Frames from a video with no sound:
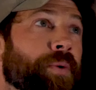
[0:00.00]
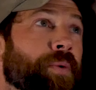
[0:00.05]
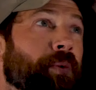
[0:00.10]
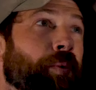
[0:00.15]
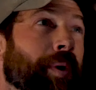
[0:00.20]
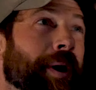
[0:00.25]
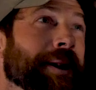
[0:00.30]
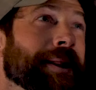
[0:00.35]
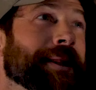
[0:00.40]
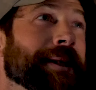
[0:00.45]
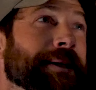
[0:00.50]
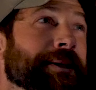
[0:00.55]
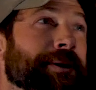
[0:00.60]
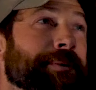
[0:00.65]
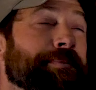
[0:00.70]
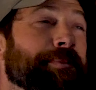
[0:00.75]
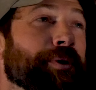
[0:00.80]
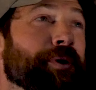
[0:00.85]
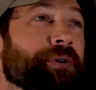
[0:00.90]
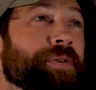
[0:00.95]
What
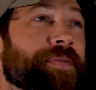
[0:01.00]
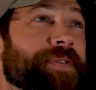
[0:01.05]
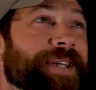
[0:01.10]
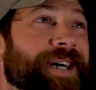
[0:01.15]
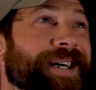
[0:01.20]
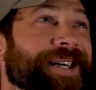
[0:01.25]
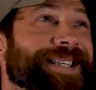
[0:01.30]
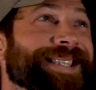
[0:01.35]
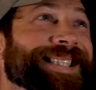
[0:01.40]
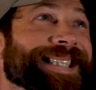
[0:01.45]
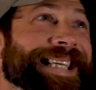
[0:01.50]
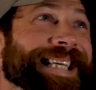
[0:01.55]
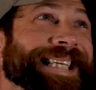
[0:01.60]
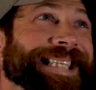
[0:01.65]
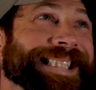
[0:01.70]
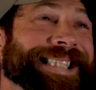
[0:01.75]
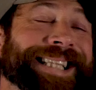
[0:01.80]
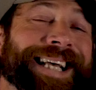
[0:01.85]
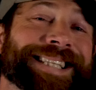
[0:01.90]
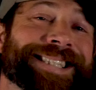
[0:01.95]
this move does
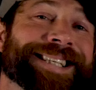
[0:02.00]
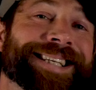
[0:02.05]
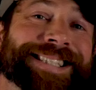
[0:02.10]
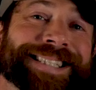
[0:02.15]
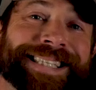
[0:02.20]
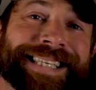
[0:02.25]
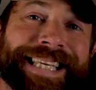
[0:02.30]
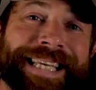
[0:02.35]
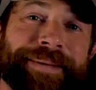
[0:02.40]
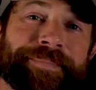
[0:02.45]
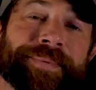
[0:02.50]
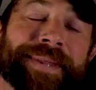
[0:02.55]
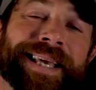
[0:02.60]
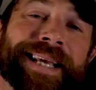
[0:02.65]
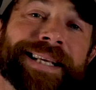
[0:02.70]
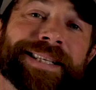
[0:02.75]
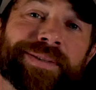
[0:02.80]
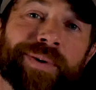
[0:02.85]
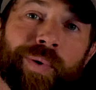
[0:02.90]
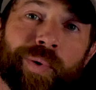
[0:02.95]
is lets us keep
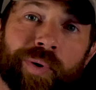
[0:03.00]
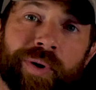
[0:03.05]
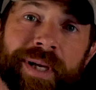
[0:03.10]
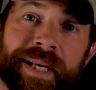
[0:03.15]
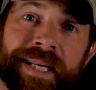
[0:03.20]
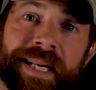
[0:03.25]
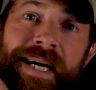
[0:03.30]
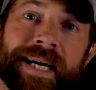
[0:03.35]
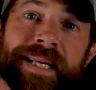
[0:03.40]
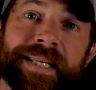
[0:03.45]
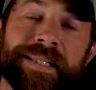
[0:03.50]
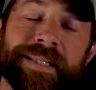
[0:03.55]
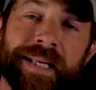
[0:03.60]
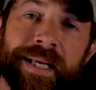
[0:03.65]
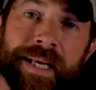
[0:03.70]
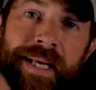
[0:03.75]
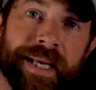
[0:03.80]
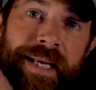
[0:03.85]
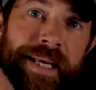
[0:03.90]
things organized.